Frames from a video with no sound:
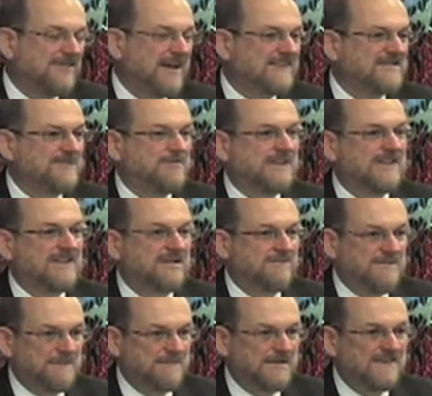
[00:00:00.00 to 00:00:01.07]
has to be a
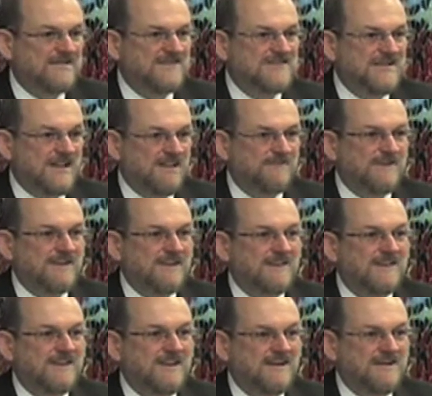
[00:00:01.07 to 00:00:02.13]
commitment to solving
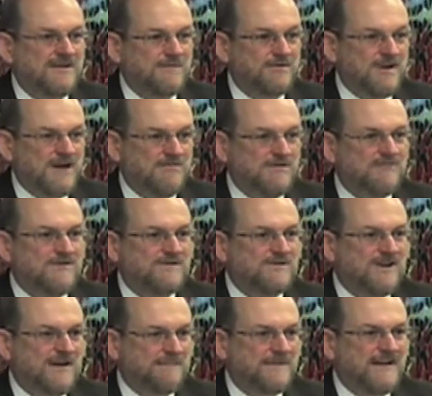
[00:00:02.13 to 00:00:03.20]
the problem of
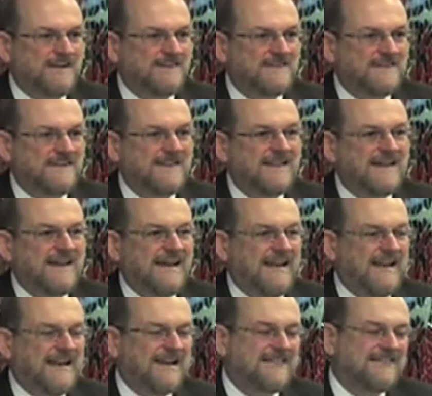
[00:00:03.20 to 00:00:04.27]
dropouts
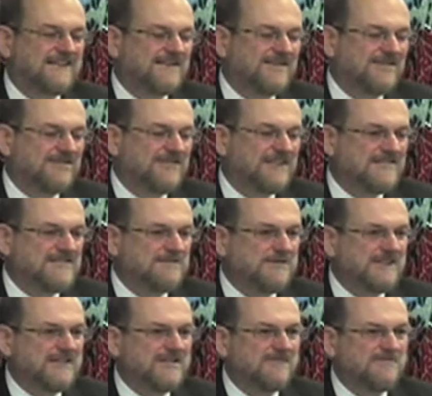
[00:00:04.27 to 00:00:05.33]
and there needs to
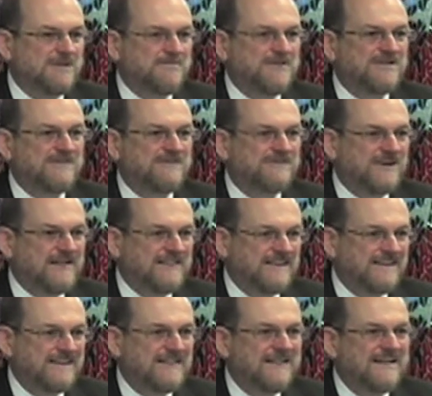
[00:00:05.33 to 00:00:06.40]
be a commitment to fund
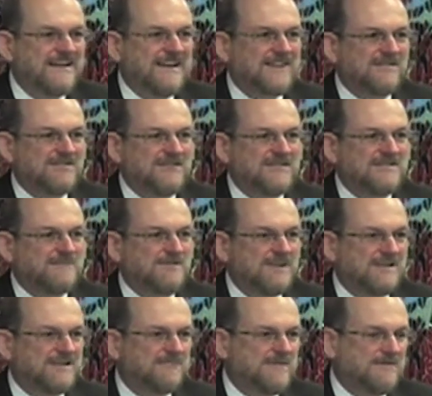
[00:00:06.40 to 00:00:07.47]
it, and there needs to be
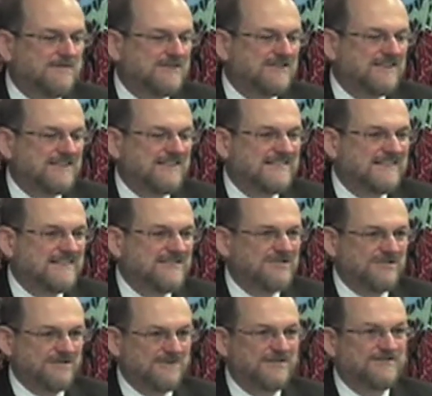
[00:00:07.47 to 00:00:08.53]
a commitment to
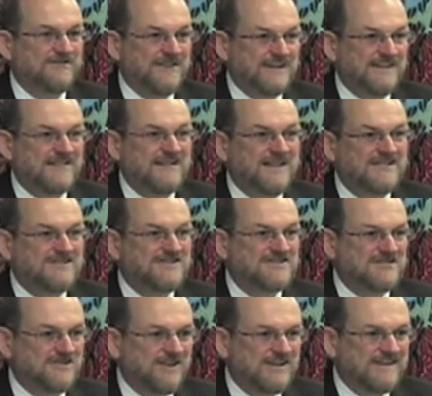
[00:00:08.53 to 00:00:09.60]
continue to fund it, not just
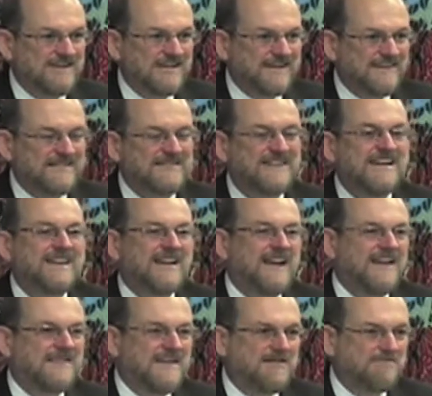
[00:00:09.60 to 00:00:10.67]
start things
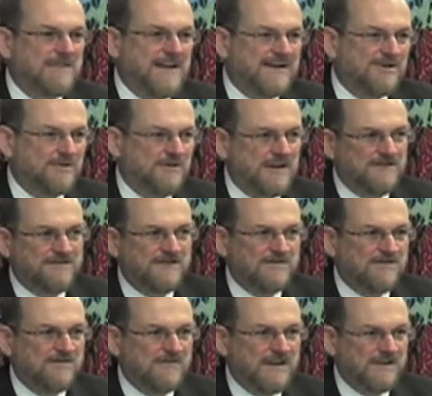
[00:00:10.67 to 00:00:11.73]
and then back away
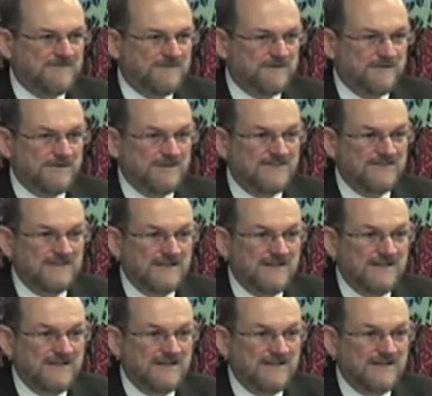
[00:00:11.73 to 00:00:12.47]
from them afterwards.